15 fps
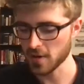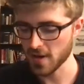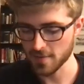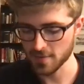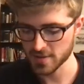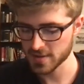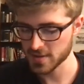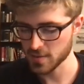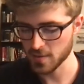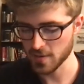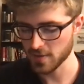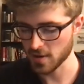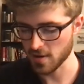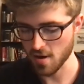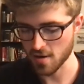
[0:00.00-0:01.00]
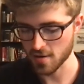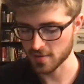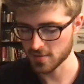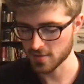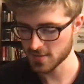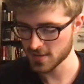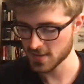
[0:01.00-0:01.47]
to cover two of your
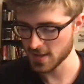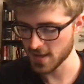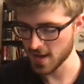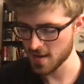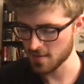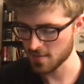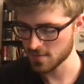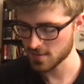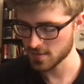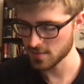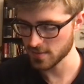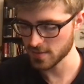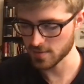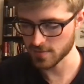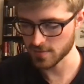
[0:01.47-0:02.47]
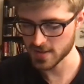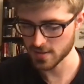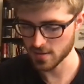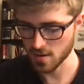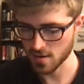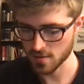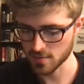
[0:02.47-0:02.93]
articles today, two of your
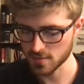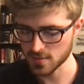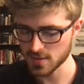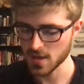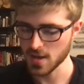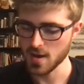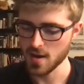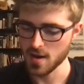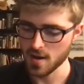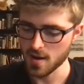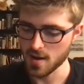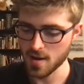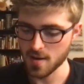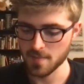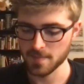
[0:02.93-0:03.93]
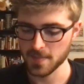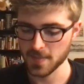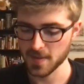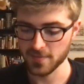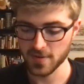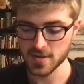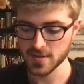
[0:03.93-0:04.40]
recent articles.
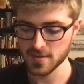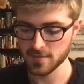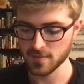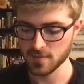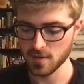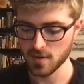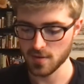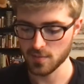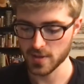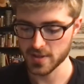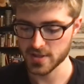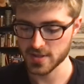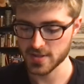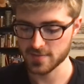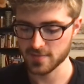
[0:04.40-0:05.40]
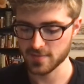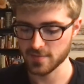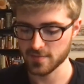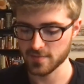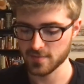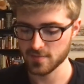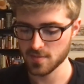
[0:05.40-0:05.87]
The first of which is
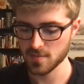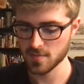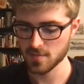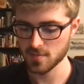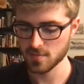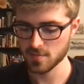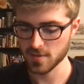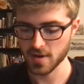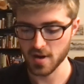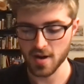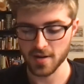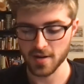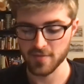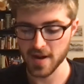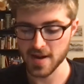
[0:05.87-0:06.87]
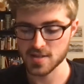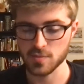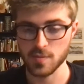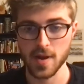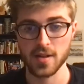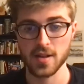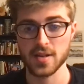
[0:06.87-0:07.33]
regarding
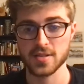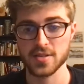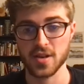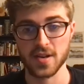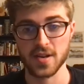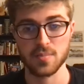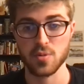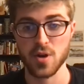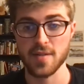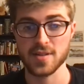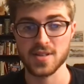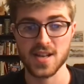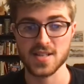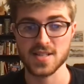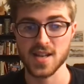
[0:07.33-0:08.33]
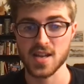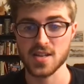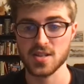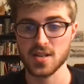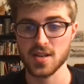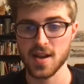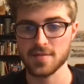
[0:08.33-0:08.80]
Venezuela turning to
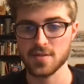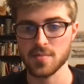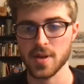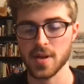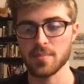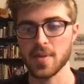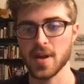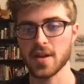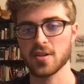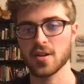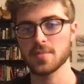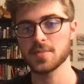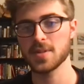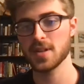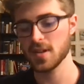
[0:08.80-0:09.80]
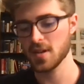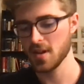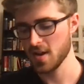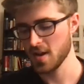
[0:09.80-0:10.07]
privatization after being bankrupted.